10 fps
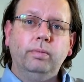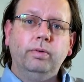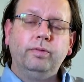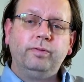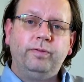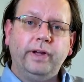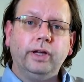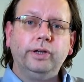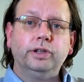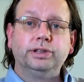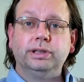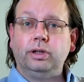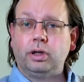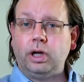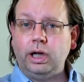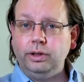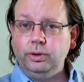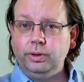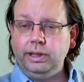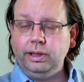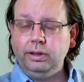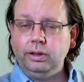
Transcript: failures in our continuity,